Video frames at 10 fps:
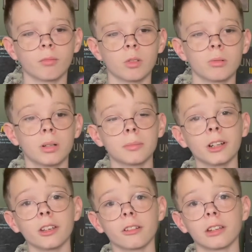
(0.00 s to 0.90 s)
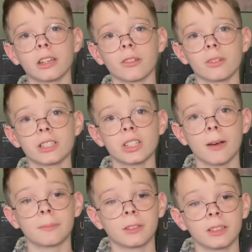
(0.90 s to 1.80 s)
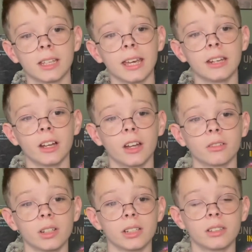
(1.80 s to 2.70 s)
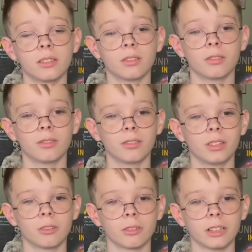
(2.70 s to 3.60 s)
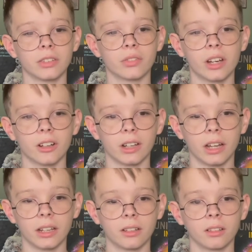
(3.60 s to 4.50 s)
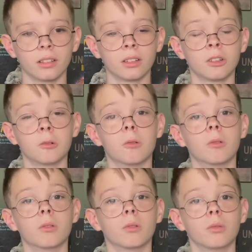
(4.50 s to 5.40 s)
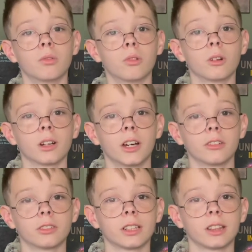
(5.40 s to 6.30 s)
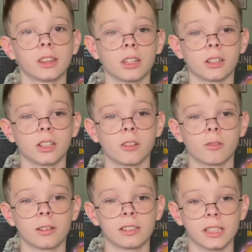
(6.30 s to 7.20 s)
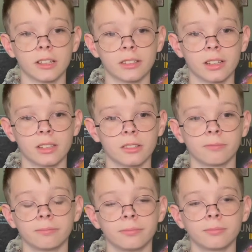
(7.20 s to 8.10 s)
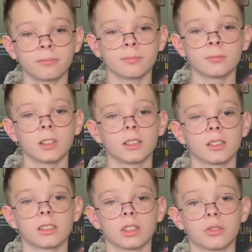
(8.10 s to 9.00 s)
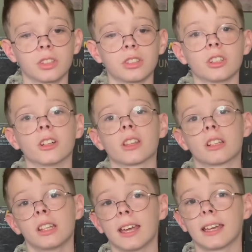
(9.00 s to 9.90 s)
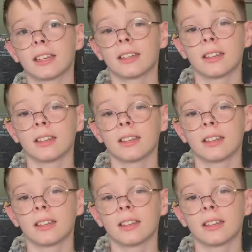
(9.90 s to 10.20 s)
Well, Mercury can reach up to 800 degrees Fahrenheit, 430 degrees Celsius, on the surface during the day,